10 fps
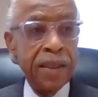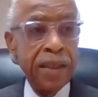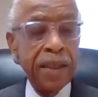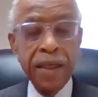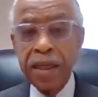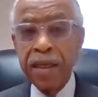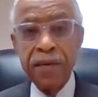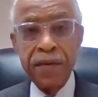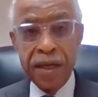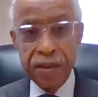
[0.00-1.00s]
in any
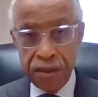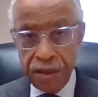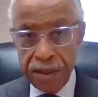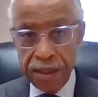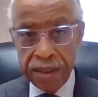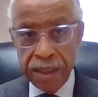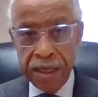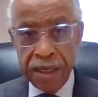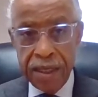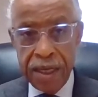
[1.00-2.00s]
of our journeys
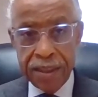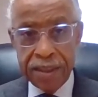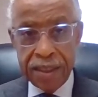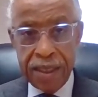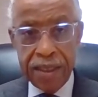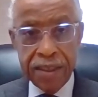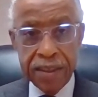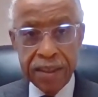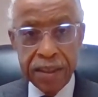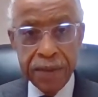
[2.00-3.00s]
that
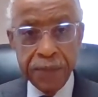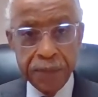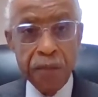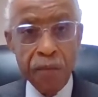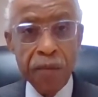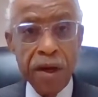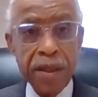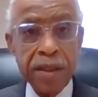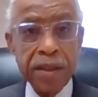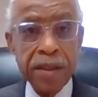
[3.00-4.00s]
says
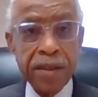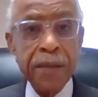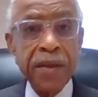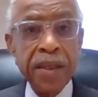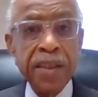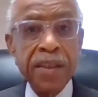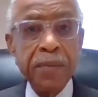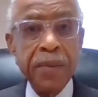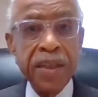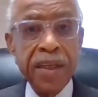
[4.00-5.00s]
something needs
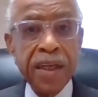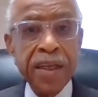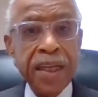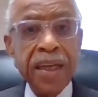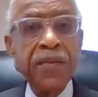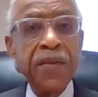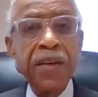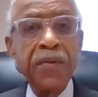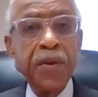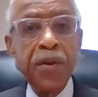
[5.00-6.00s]
to be done, even
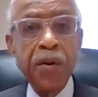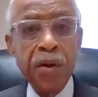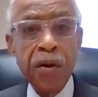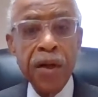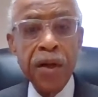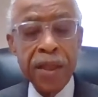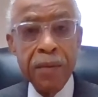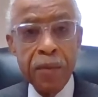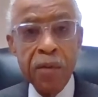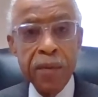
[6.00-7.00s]
if you don't know at
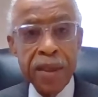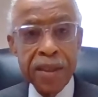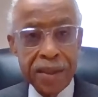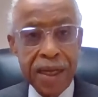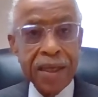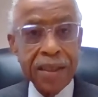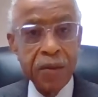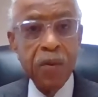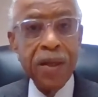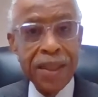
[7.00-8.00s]
that moment exactly
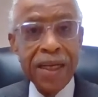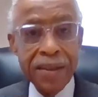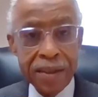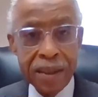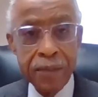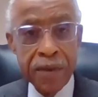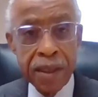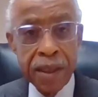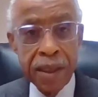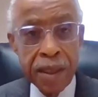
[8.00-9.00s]
what that something
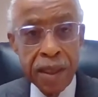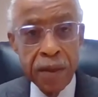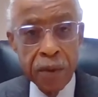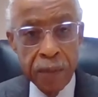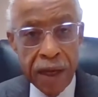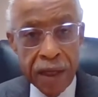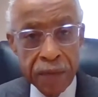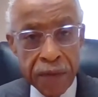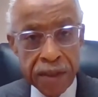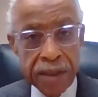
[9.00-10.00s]
would
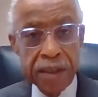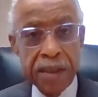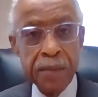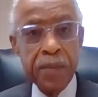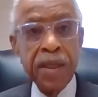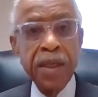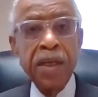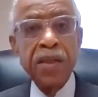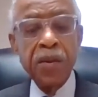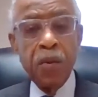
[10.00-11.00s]
manifest it to be. So